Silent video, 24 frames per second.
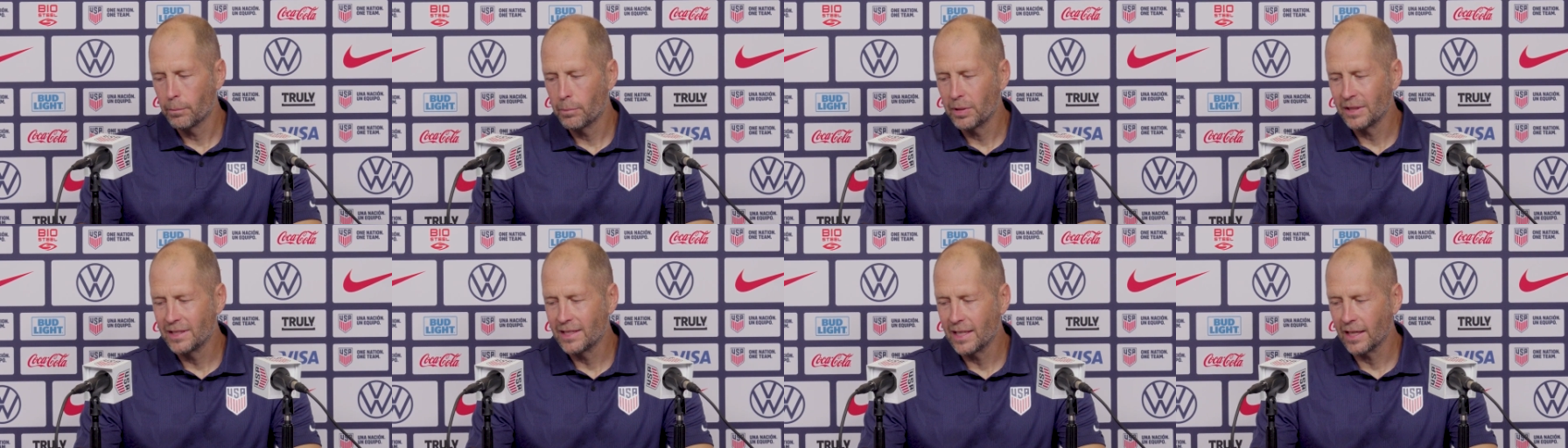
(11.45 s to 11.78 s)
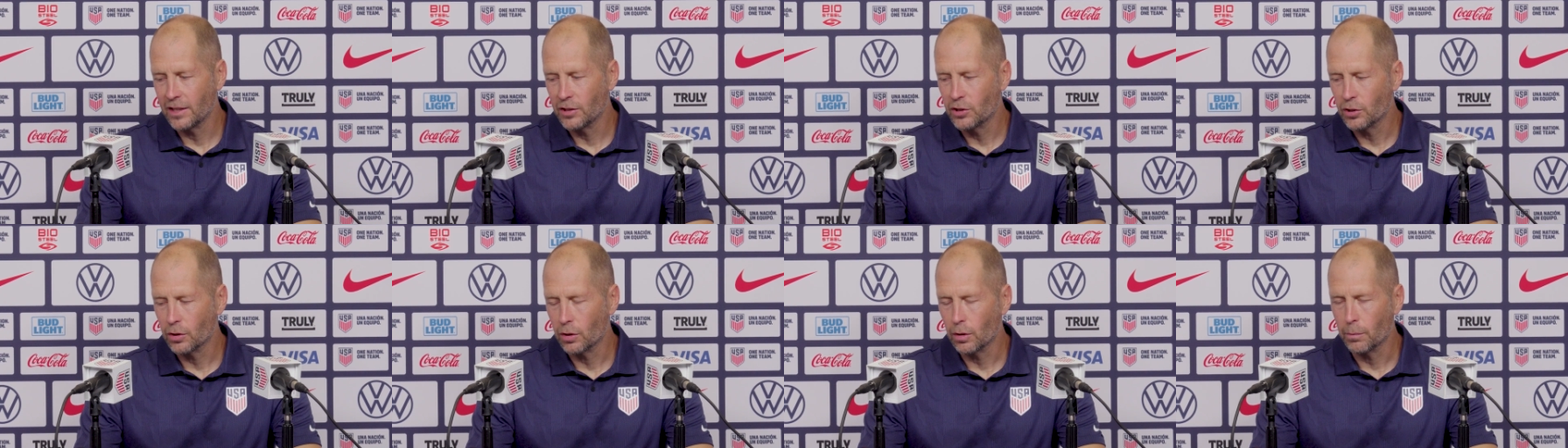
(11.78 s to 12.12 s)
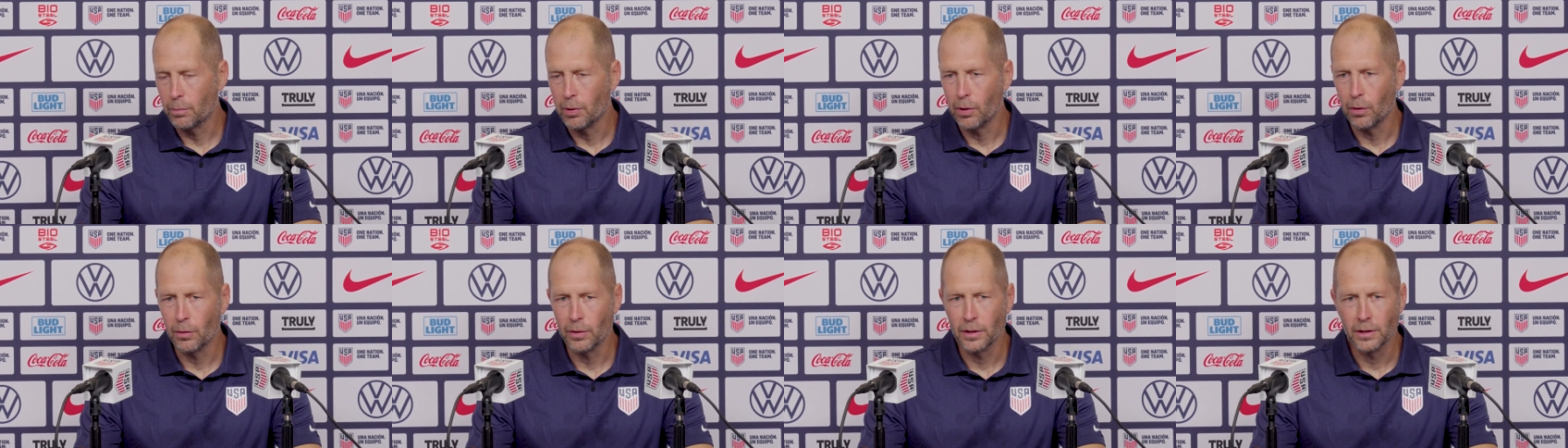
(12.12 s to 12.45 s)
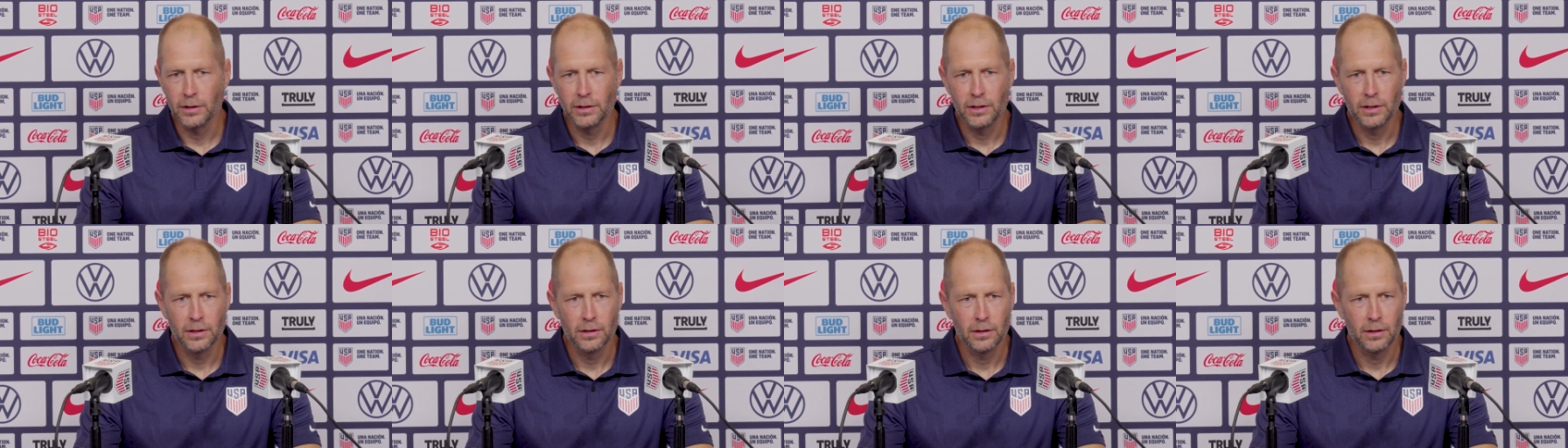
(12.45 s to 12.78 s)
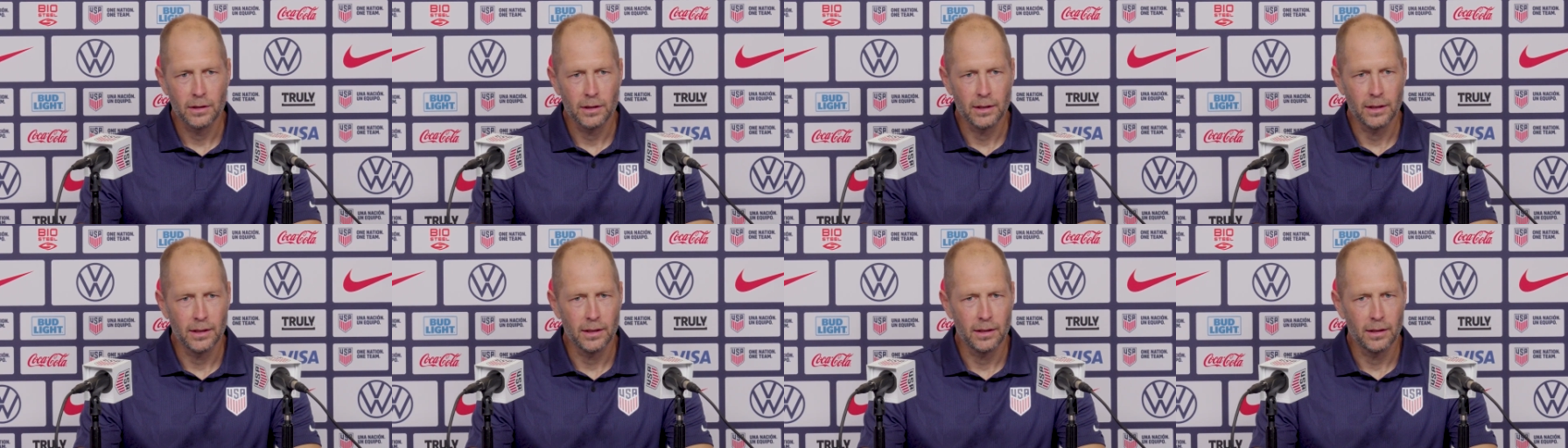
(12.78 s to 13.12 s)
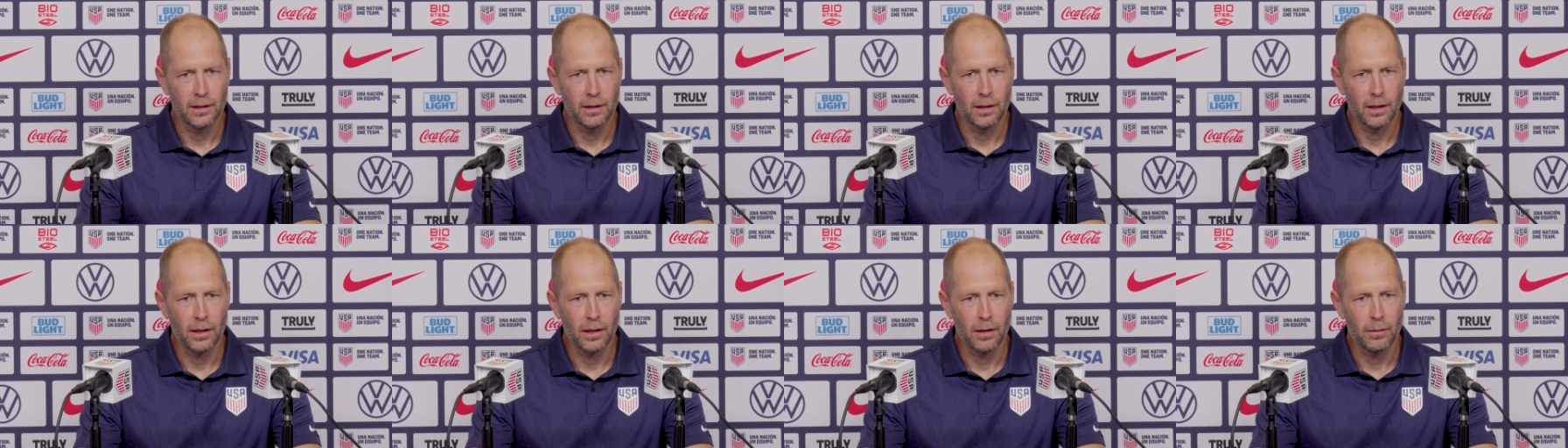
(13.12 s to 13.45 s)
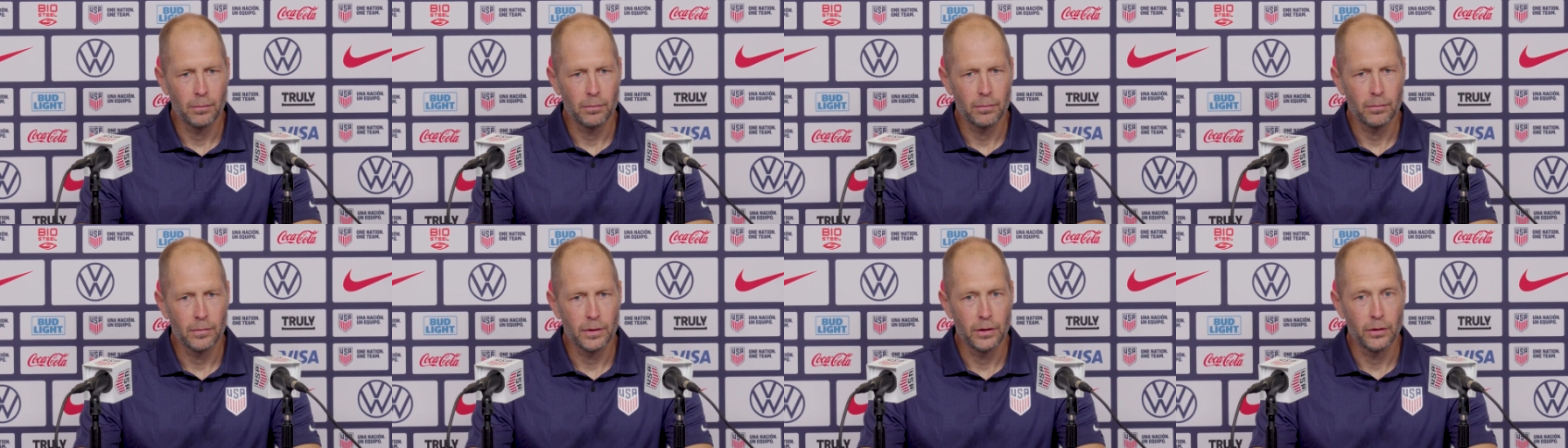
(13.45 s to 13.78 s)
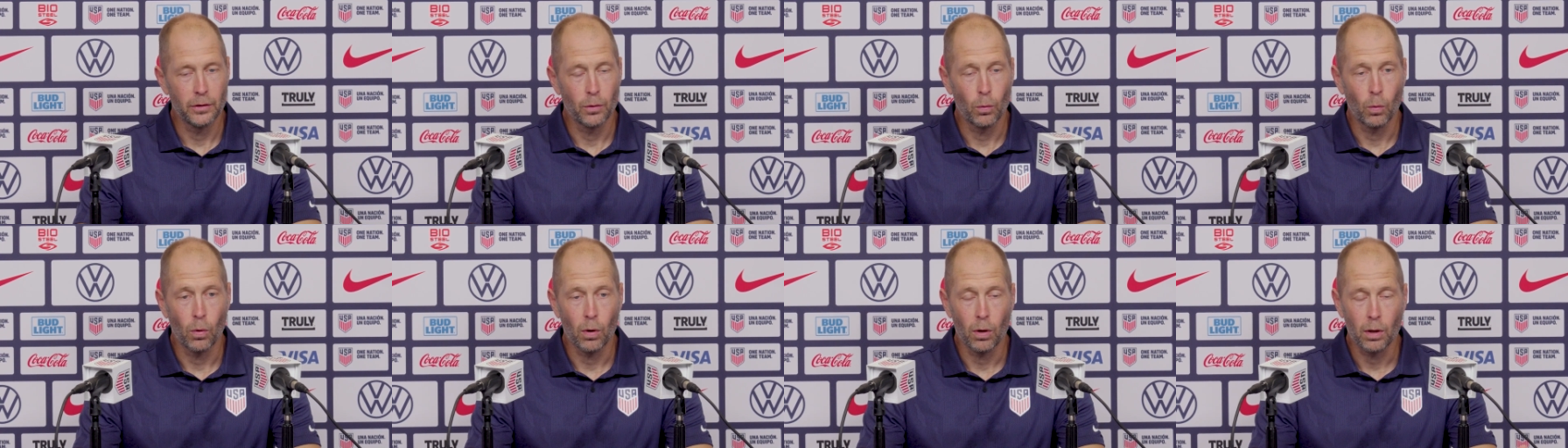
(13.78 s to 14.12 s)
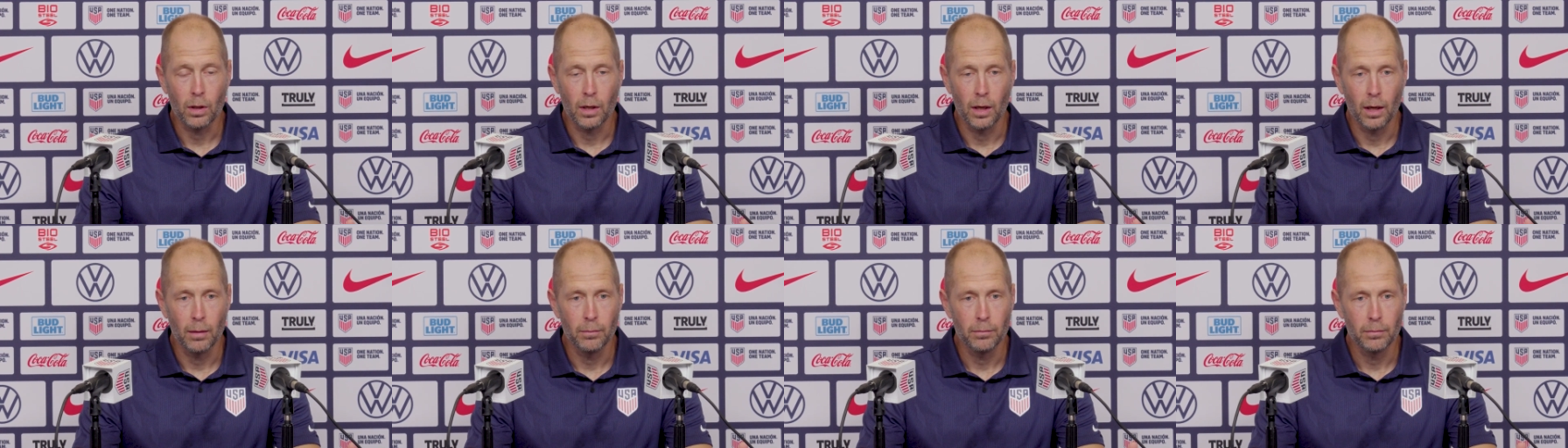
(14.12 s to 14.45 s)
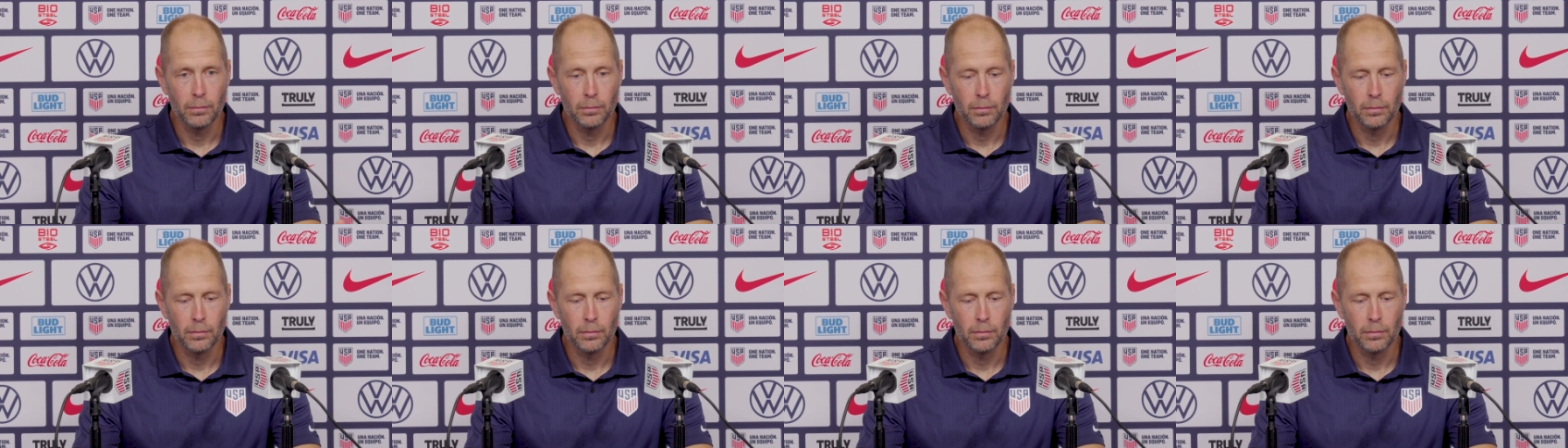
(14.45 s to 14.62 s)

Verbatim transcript: potential opponents in um, in the World Cup.